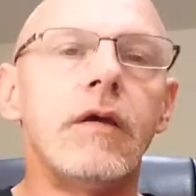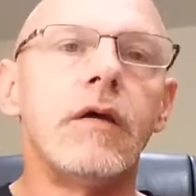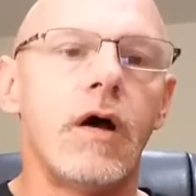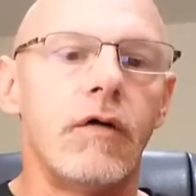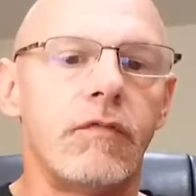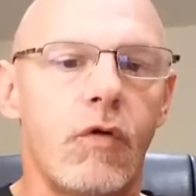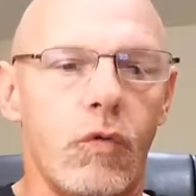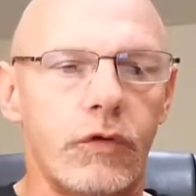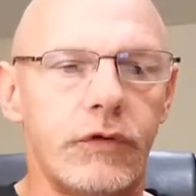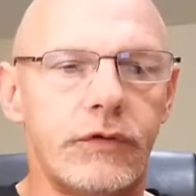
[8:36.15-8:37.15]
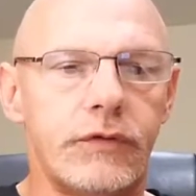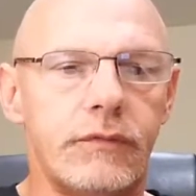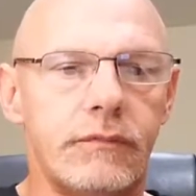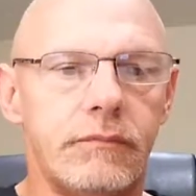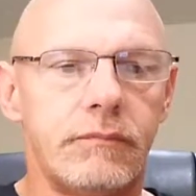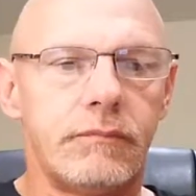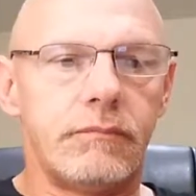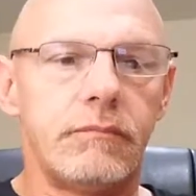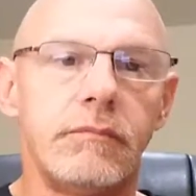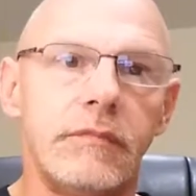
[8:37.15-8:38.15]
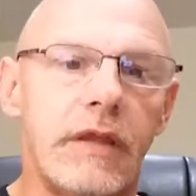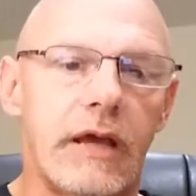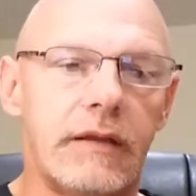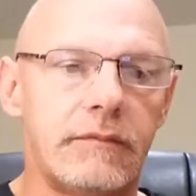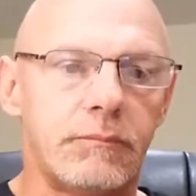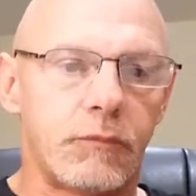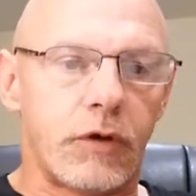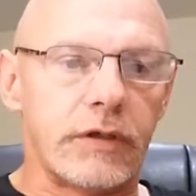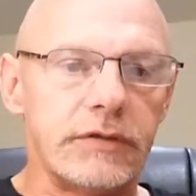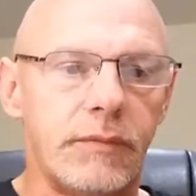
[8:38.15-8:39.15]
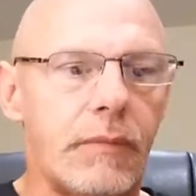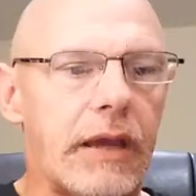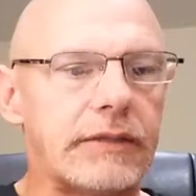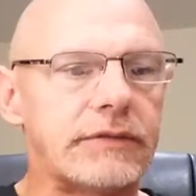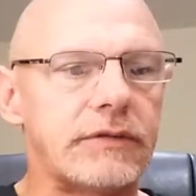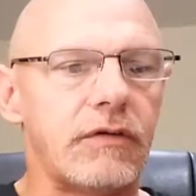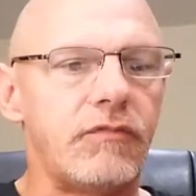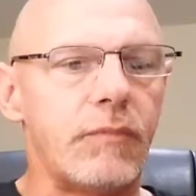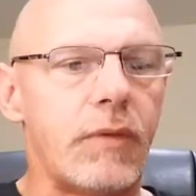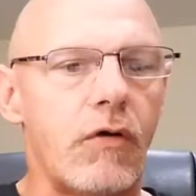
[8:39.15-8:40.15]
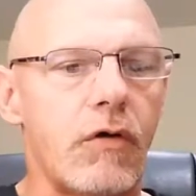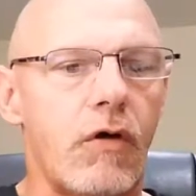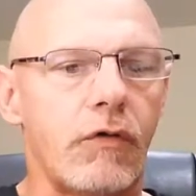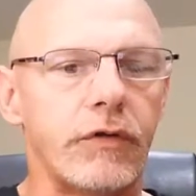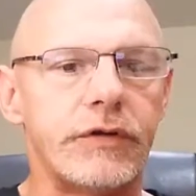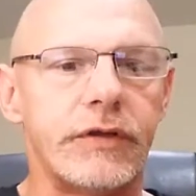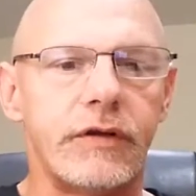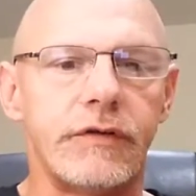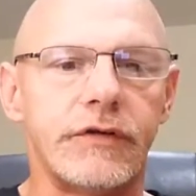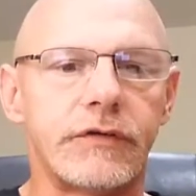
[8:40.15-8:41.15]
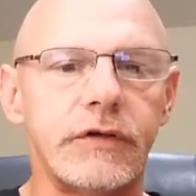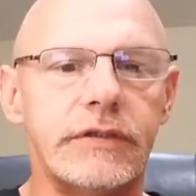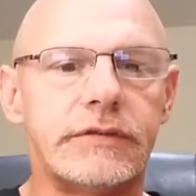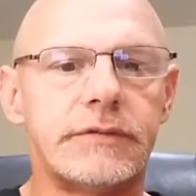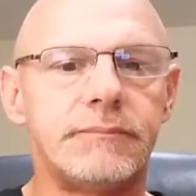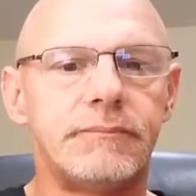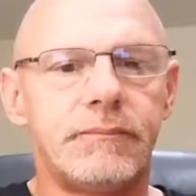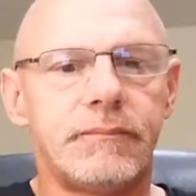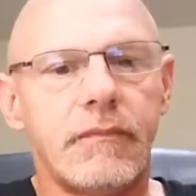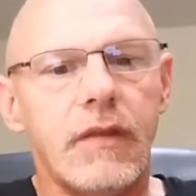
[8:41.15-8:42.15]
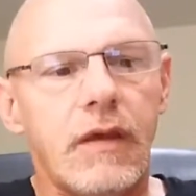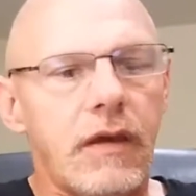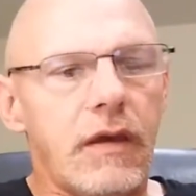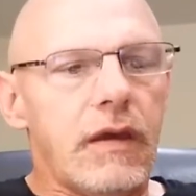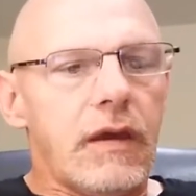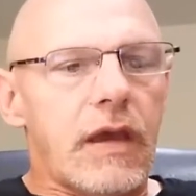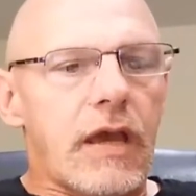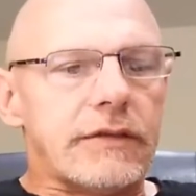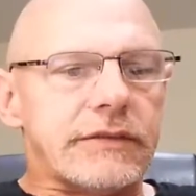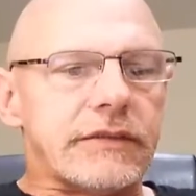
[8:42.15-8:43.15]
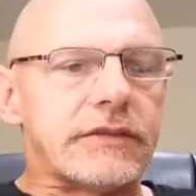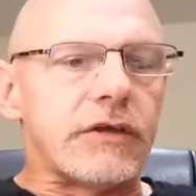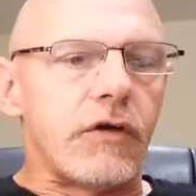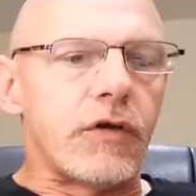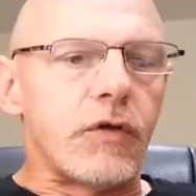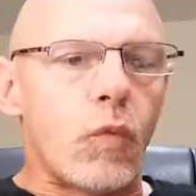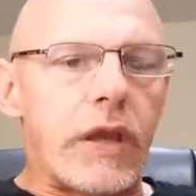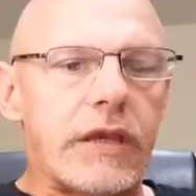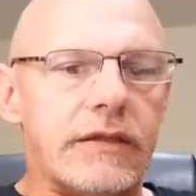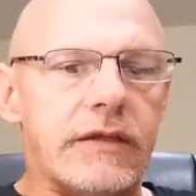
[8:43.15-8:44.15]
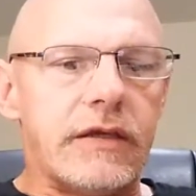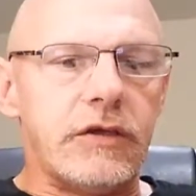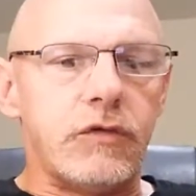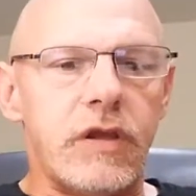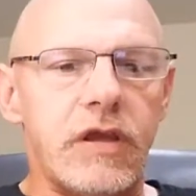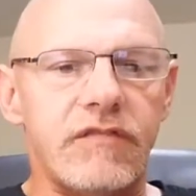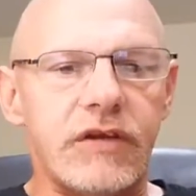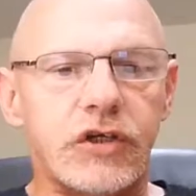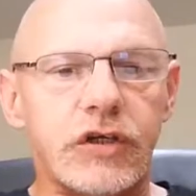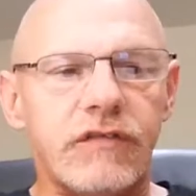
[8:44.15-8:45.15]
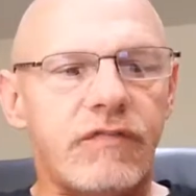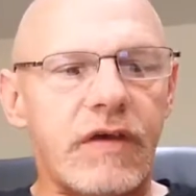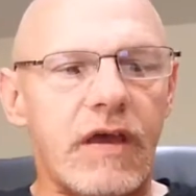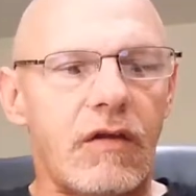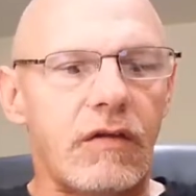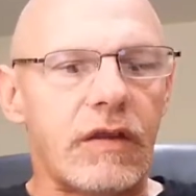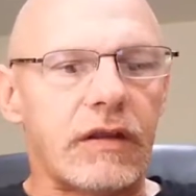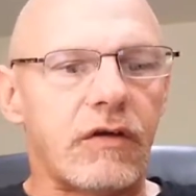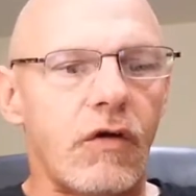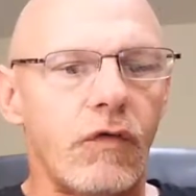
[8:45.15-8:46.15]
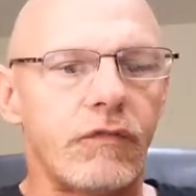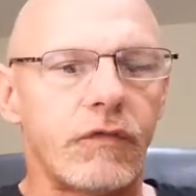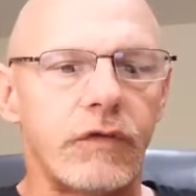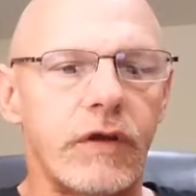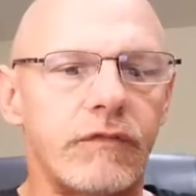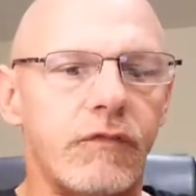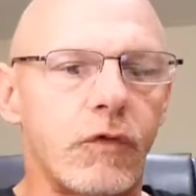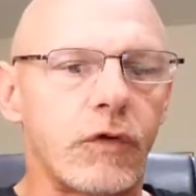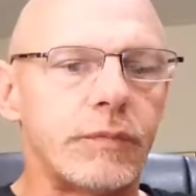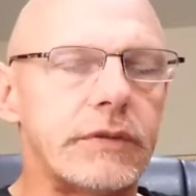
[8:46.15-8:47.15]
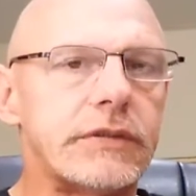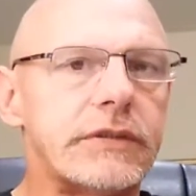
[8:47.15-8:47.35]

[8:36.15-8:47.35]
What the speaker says: Of course, that brings a mass of male colonists into the streets. As the assault on White continued, he eventually fell and called for reinforcements.